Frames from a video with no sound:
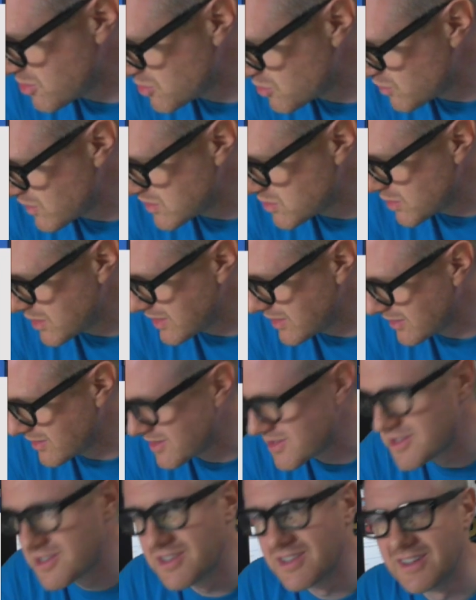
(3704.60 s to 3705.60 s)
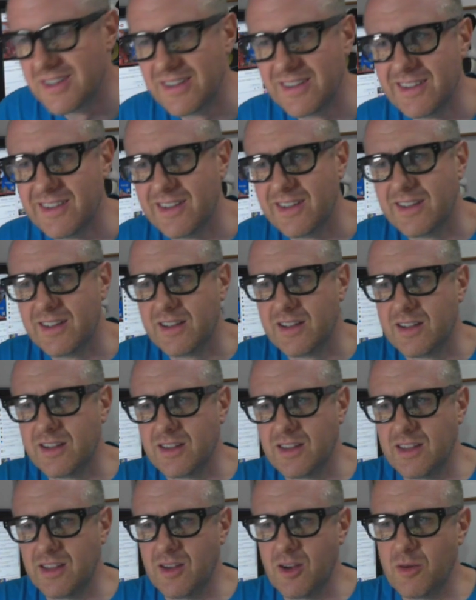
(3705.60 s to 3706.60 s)
her retweeting this.
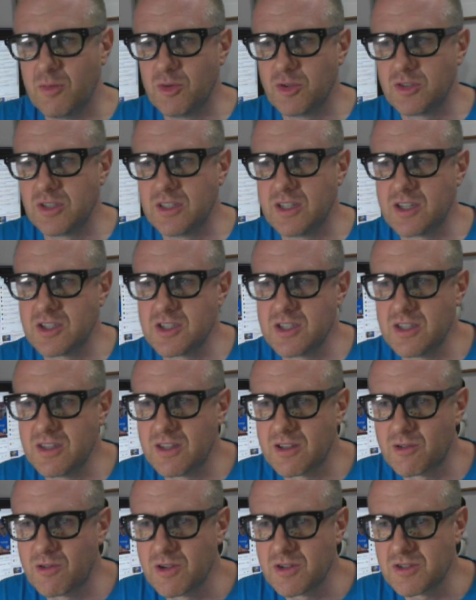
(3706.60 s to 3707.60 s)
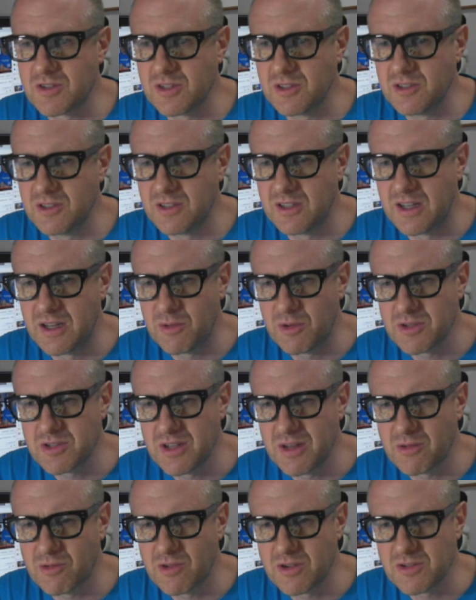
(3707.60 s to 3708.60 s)
The omotenashi, the crystal, what's
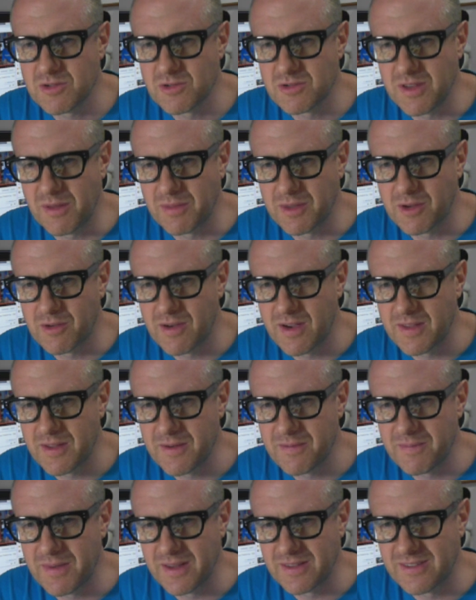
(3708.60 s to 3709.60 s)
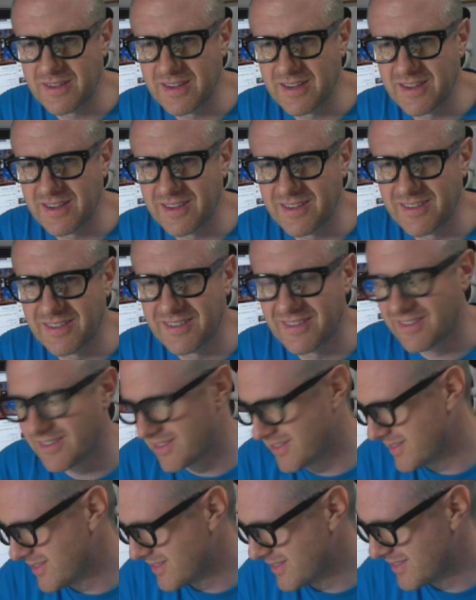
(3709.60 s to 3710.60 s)
her name? Crystal something or other, but
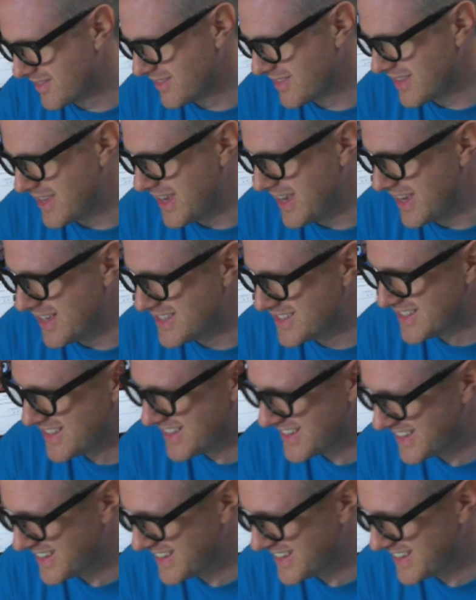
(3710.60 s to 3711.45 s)
yes.